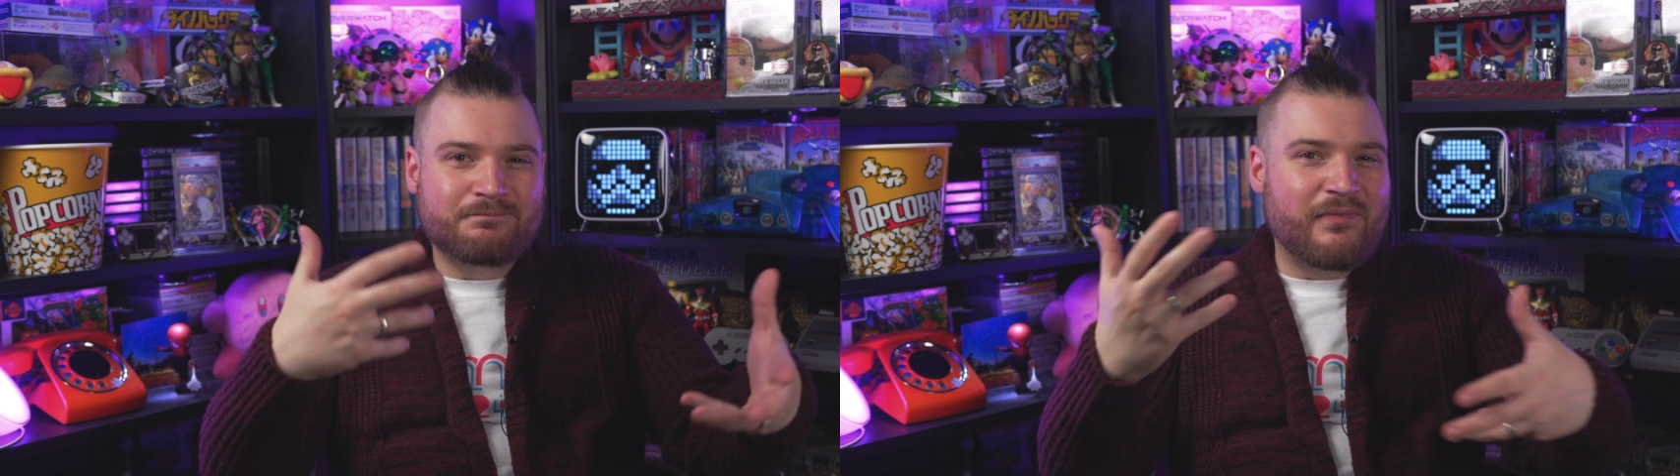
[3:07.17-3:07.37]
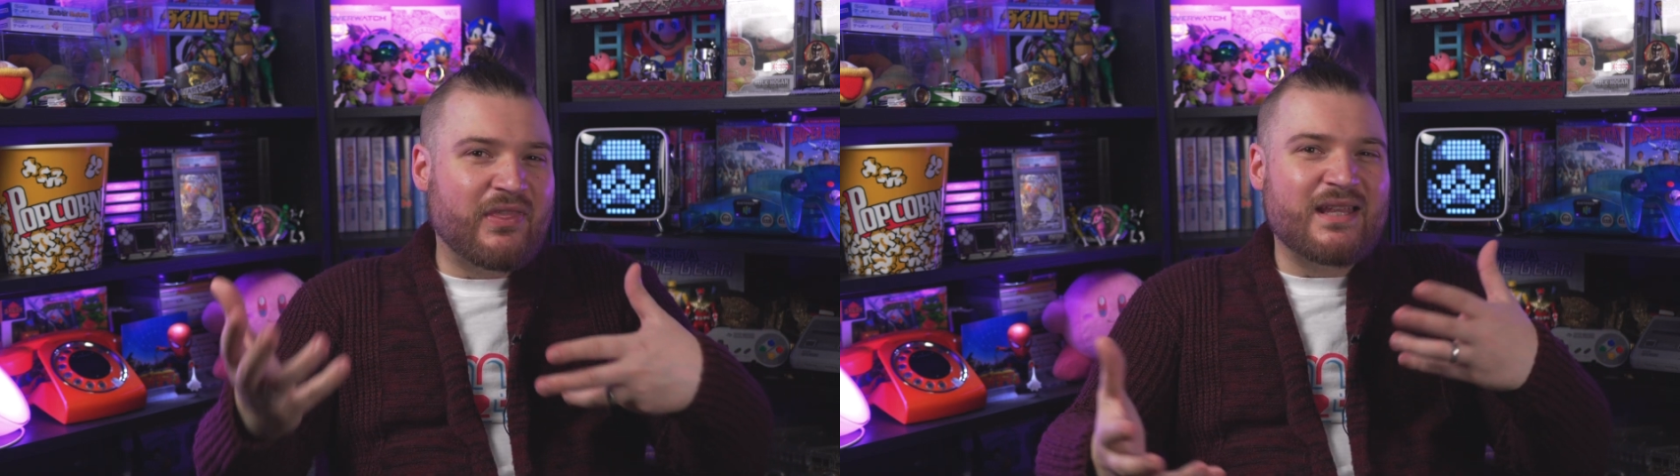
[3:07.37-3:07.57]

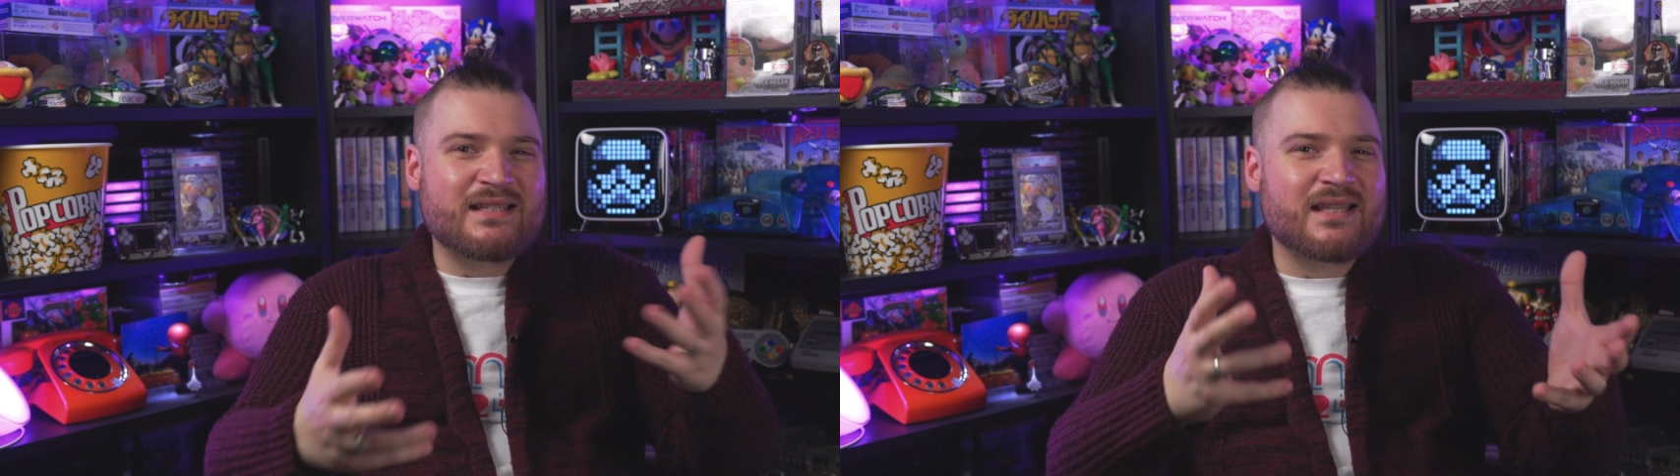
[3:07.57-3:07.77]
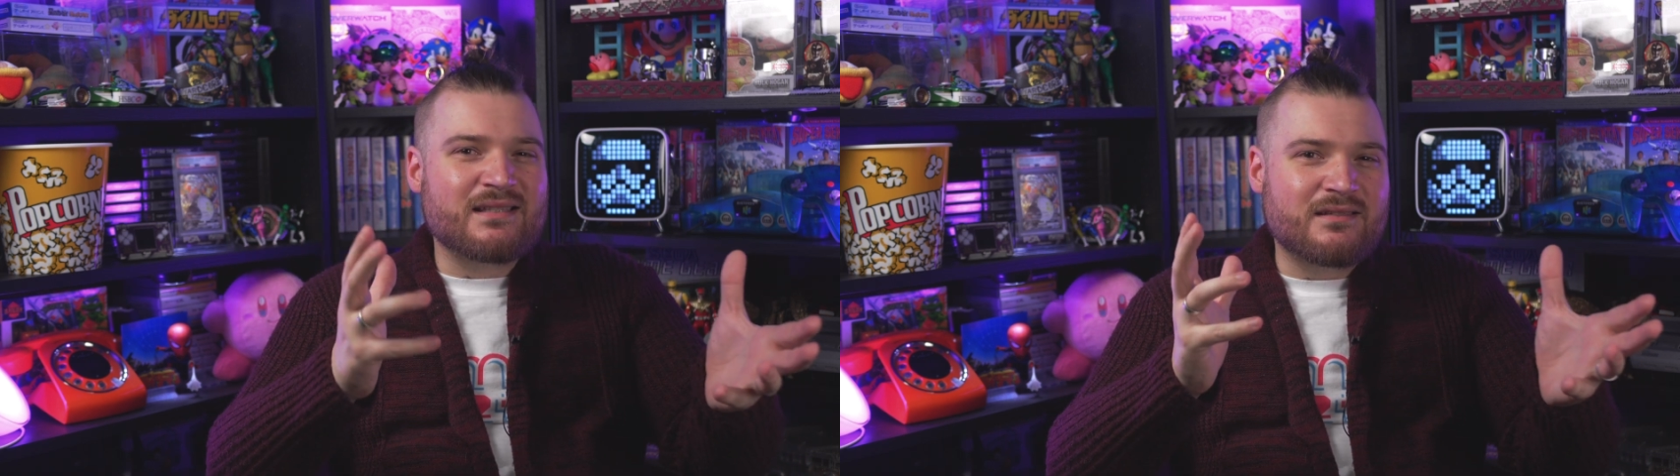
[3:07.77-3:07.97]

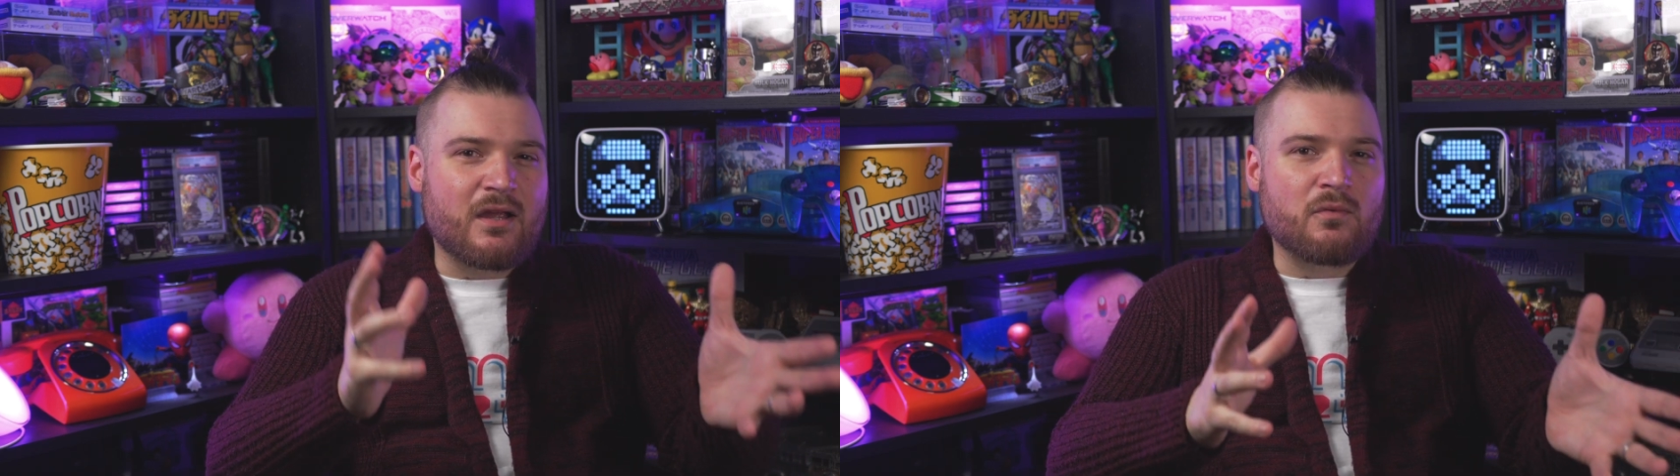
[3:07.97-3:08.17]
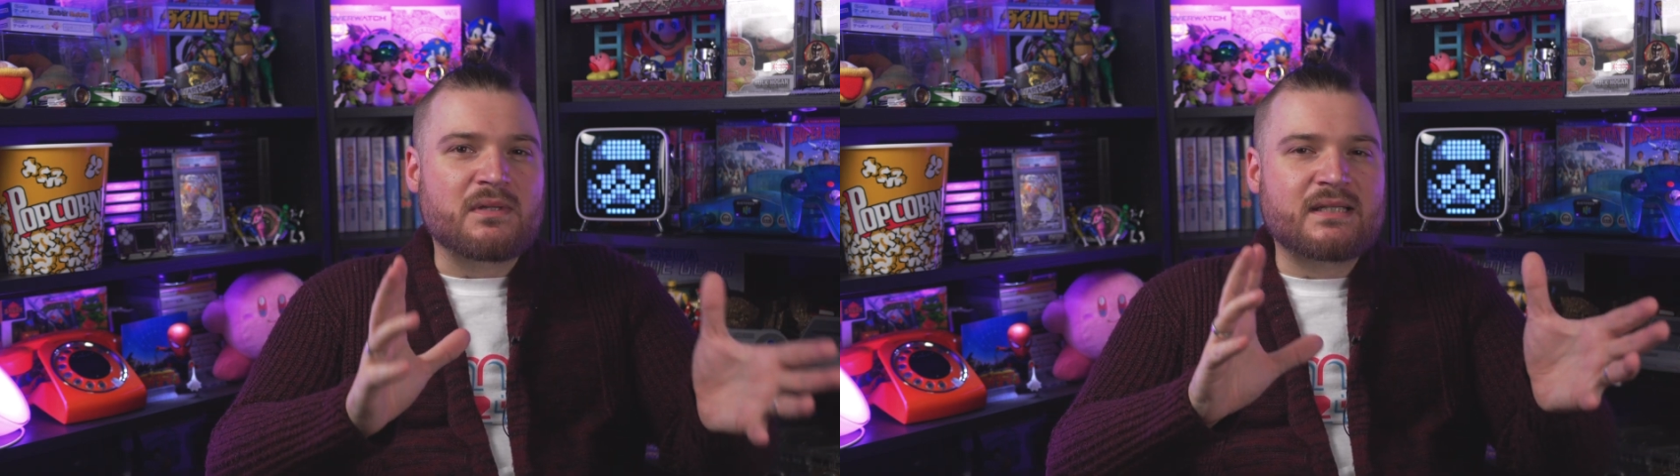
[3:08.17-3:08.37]
things that
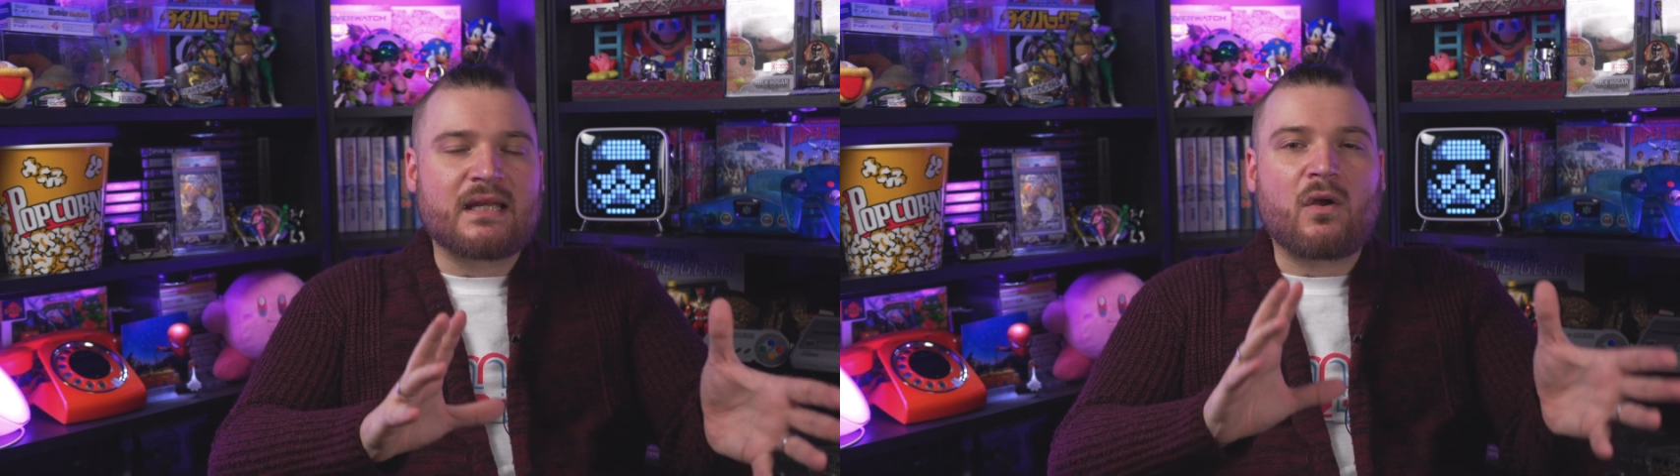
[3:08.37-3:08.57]
don't sit